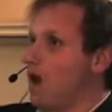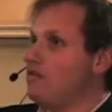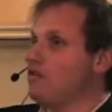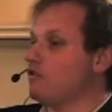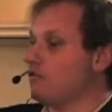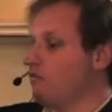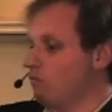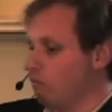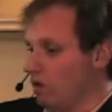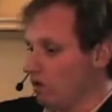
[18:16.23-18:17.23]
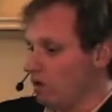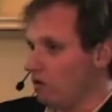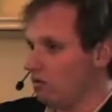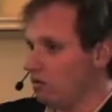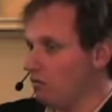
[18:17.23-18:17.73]
think it's a
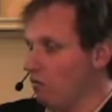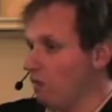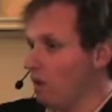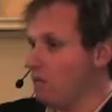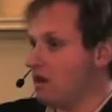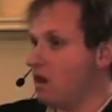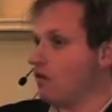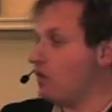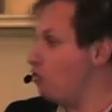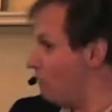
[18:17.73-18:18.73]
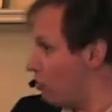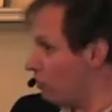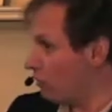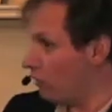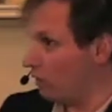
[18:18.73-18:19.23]
really, other than you
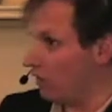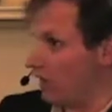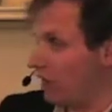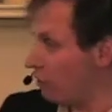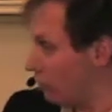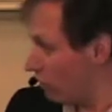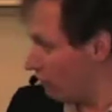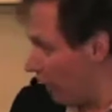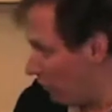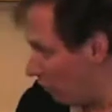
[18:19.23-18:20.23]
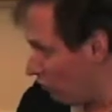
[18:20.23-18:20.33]
mentioned the Exorcism of Emily